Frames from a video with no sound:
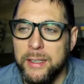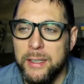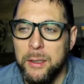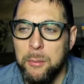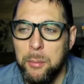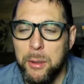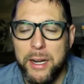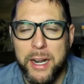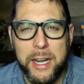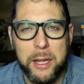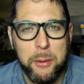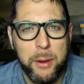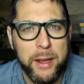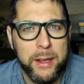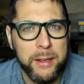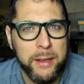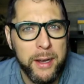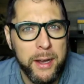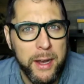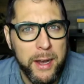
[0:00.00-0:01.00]
But anyway,
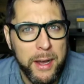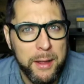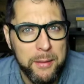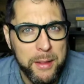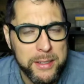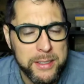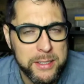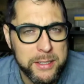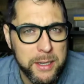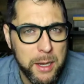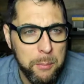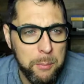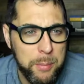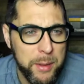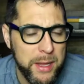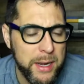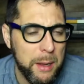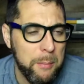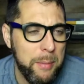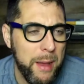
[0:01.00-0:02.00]
that's a bit
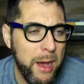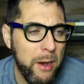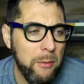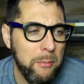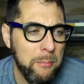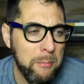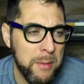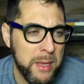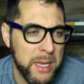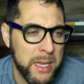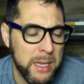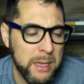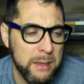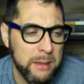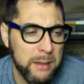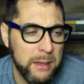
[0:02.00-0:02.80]
about me.